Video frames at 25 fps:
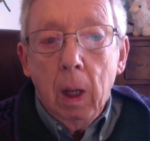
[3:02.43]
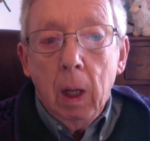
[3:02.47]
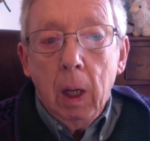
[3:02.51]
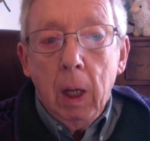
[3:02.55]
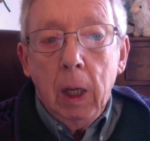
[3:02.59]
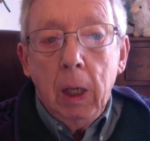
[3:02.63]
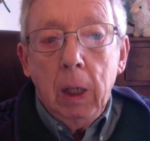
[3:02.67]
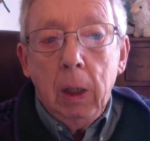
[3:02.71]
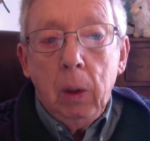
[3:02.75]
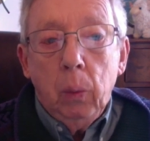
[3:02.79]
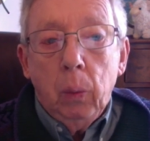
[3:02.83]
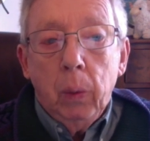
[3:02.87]

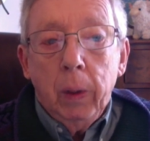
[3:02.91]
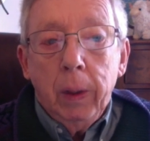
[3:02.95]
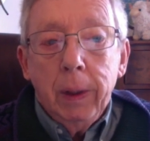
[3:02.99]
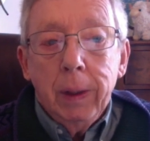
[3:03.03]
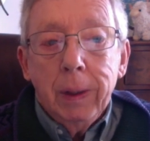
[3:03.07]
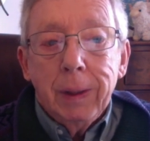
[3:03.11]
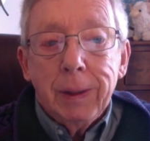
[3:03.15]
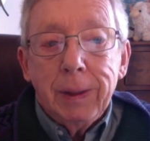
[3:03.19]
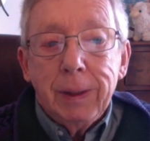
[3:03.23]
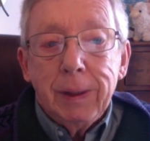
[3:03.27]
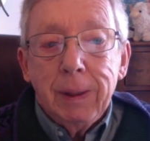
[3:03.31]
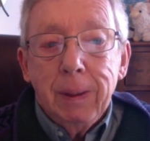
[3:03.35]
He'd
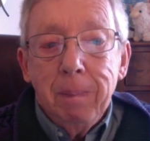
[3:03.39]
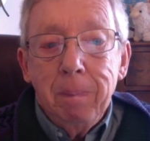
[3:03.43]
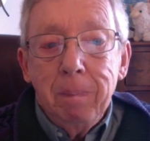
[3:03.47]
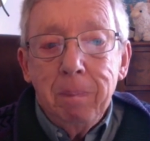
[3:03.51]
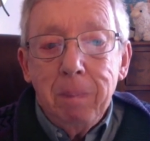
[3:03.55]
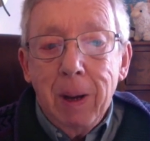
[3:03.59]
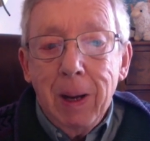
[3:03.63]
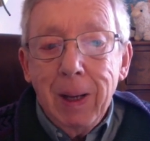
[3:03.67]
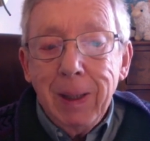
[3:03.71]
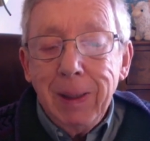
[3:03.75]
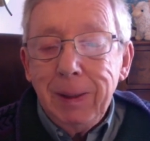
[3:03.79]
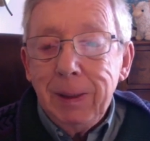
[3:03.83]
witnessed the
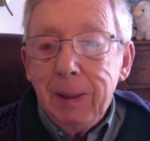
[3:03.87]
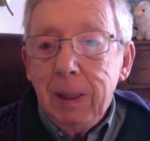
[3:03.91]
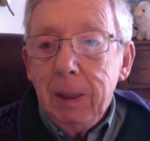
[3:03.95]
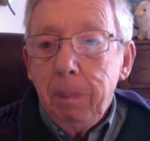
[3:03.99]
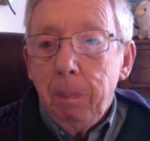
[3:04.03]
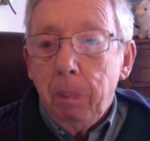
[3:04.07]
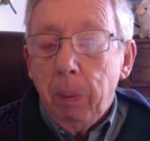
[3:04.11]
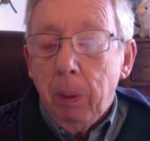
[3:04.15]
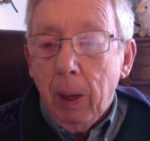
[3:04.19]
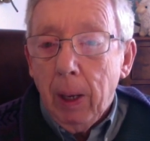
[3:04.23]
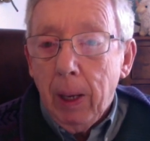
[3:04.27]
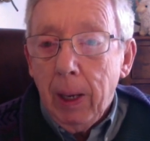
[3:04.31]
mighty
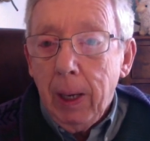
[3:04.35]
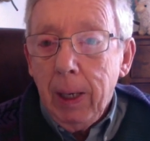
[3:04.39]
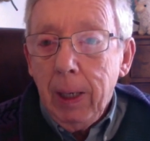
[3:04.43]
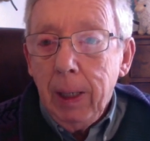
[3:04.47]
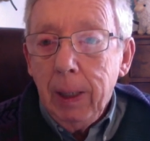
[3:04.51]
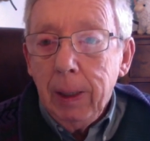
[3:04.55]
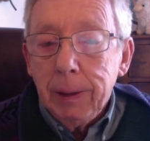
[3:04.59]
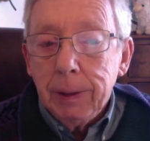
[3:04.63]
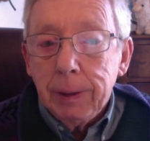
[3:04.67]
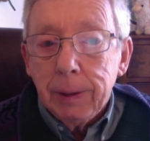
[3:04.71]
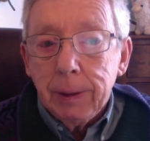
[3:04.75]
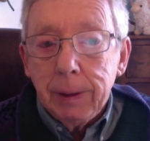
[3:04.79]

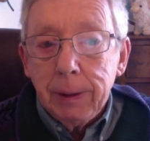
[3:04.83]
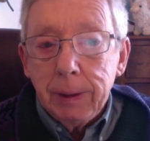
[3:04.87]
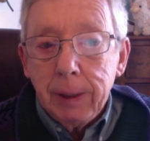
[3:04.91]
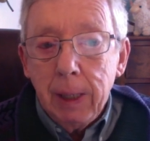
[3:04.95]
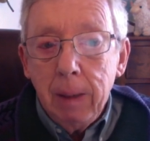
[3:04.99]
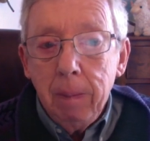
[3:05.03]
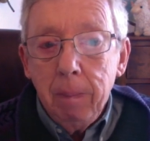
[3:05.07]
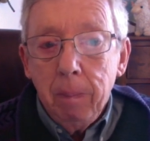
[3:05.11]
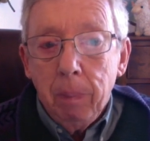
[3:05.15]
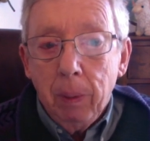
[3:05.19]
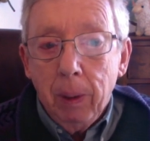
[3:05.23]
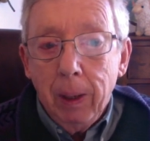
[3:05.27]
plagues, the
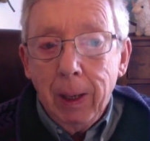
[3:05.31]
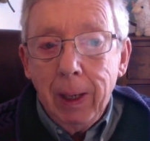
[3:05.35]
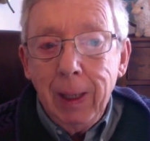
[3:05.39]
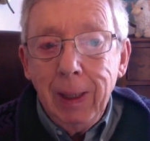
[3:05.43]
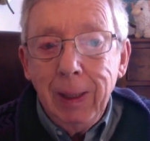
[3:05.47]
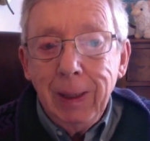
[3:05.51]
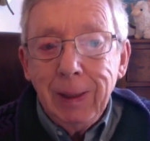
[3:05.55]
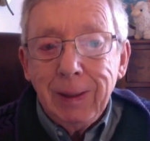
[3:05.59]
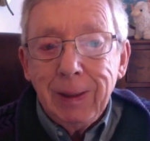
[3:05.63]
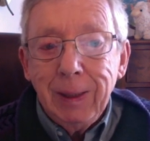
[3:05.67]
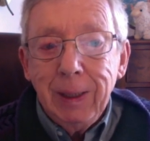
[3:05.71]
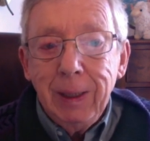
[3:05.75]
10
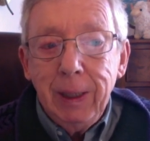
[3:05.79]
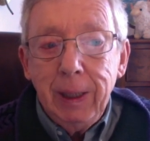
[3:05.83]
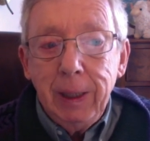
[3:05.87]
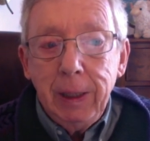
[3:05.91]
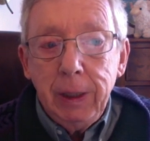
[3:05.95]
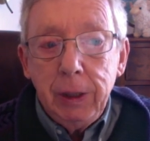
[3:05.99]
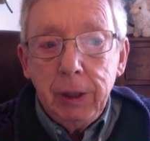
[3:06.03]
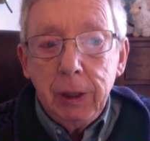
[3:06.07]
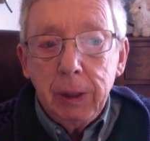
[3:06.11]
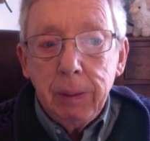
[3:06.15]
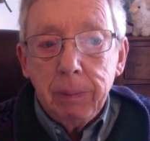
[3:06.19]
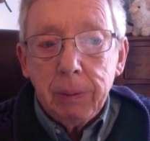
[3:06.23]
plagues in
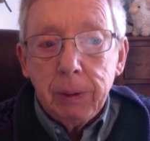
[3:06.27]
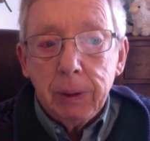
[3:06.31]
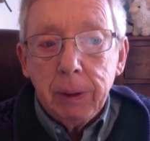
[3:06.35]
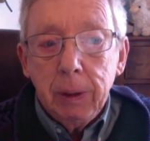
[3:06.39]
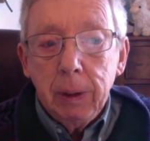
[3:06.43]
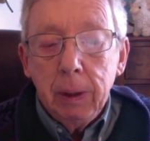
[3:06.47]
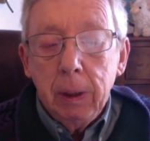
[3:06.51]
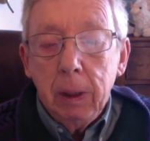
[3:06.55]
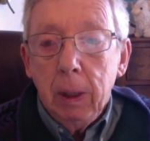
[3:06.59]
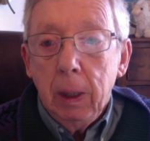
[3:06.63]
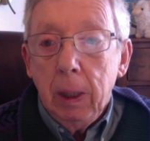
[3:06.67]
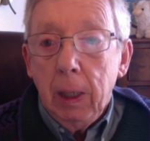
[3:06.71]
Egypt,
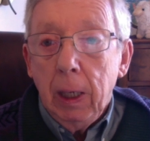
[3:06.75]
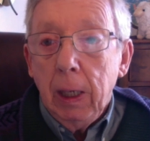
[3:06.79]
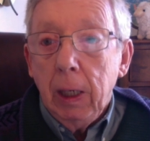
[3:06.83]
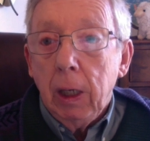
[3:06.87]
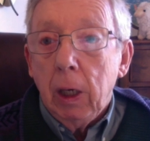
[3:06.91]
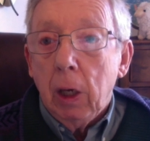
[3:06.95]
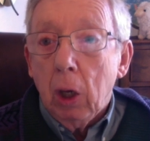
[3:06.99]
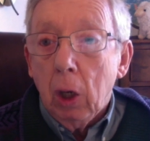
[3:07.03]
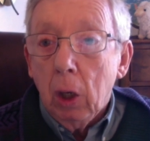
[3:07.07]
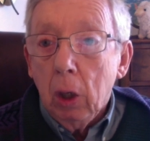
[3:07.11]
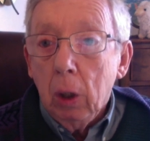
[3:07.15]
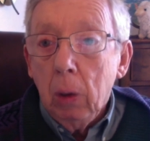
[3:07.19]

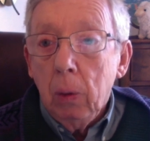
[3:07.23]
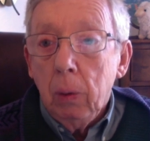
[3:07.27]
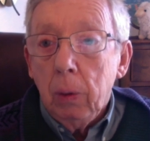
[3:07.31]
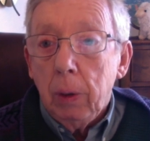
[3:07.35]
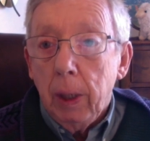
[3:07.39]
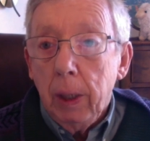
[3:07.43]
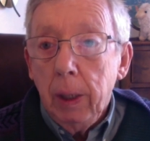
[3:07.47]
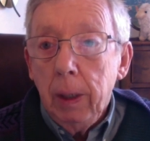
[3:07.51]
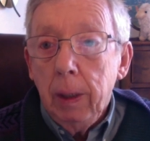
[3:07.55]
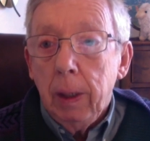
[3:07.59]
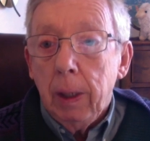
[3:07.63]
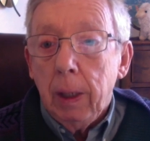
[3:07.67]

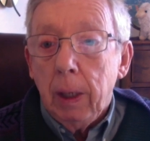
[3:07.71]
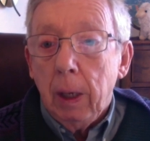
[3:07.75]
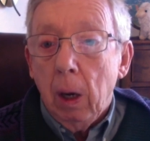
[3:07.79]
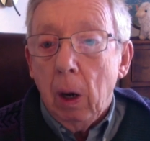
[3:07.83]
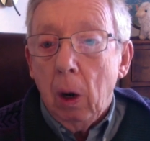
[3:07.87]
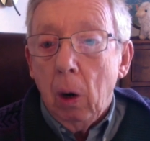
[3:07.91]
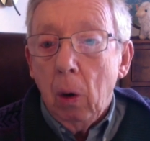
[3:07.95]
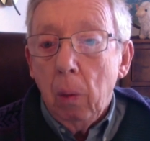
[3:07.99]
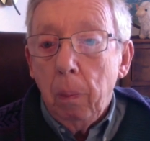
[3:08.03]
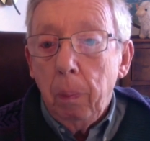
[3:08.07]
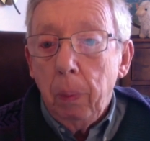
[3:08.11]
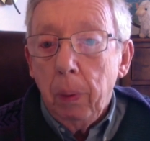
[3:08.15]
including the
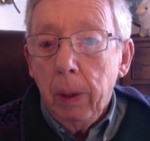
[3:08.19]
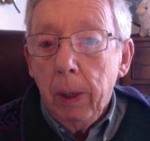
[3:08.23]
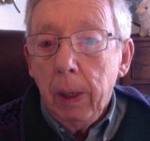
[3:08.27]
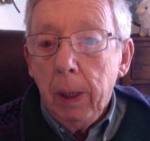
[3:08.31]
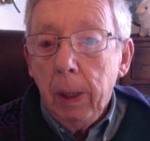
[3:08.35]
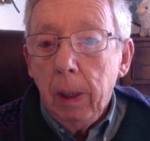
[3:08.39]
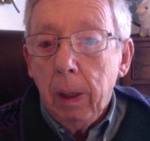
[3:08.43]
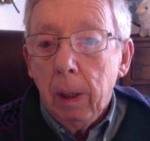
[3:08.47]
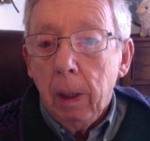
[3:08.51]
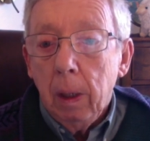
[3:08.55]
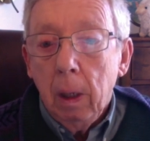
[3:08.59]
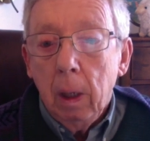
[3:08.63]

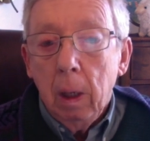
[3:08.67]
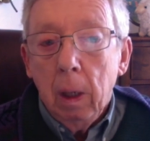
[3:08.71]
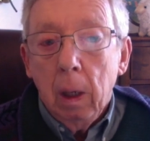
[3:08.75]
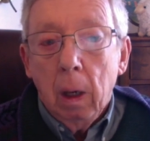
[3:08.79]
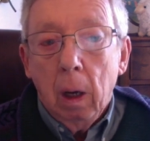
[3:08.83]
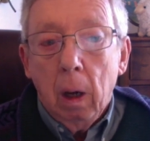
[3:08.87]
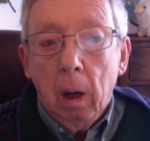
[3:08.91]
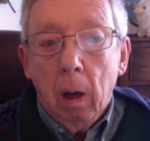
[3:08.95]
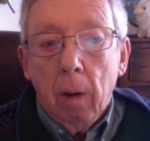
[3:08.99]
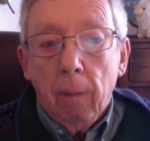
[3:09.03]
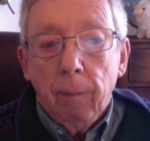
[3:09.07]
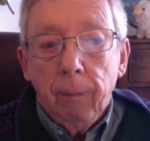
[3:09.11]
opening
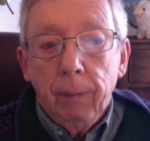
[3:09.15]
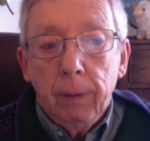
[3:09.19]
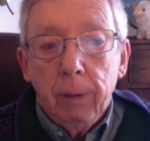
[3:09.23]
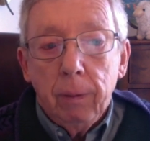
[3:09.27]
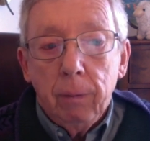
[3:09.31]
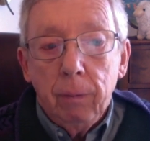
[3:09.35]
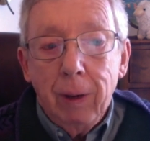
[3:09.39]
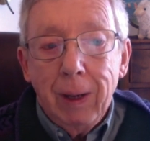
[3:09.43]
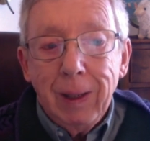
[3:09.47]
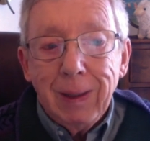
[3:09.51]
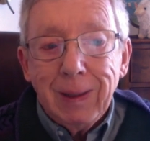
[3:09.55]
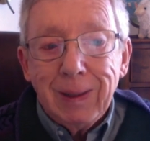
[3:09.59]
of the
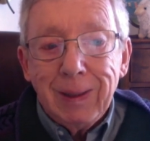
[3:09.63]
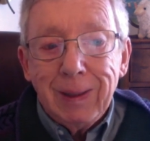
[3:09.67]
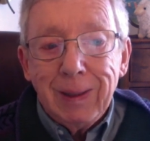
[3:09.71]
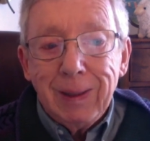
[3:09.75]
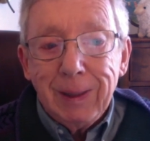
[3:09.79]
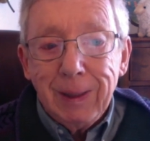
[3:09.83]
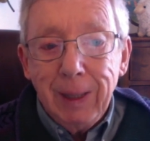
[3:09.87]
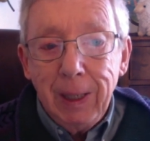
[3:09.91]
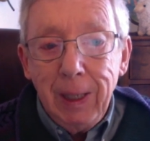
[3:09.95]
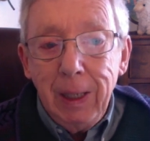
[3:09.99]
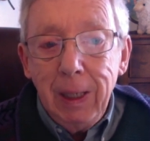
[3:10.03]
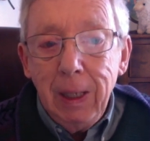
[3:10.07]
Red
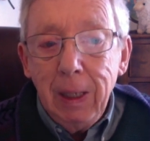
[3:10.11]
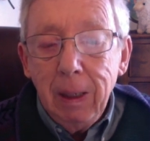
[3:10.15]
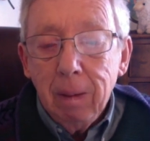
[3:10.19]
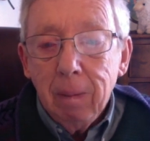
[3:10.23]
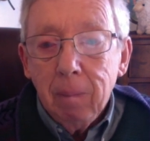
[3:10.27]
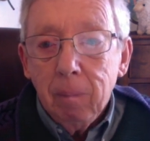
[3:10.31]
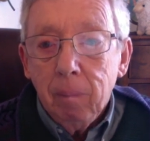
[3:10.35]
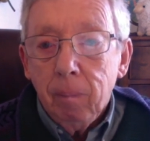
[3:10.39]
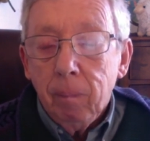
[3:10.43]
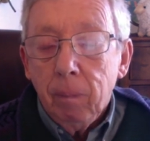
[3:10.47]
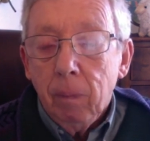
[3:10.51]
Sea.